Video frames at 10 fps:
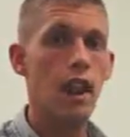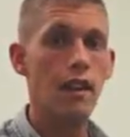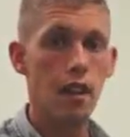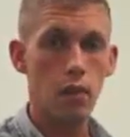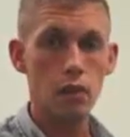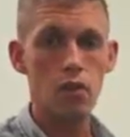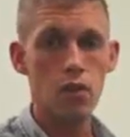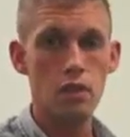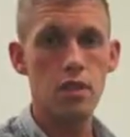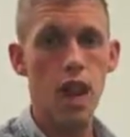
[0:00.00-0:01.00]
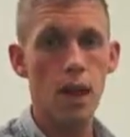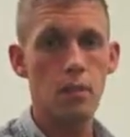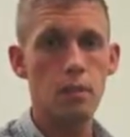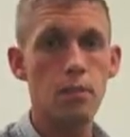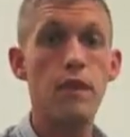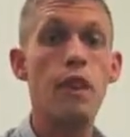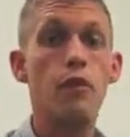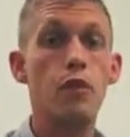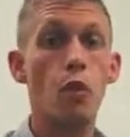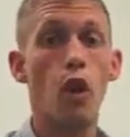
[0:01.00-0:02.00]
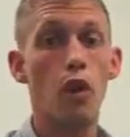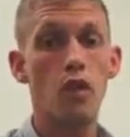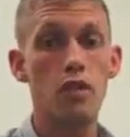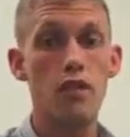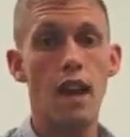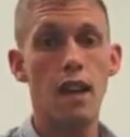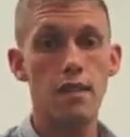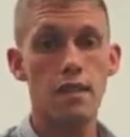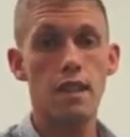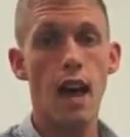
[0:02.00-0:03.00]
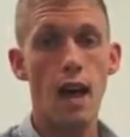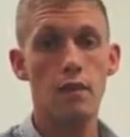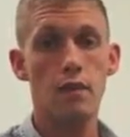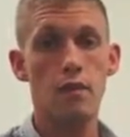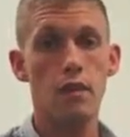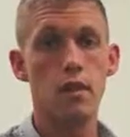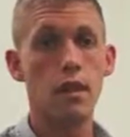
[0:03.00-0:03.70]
and then it should stop. If the water does not stop,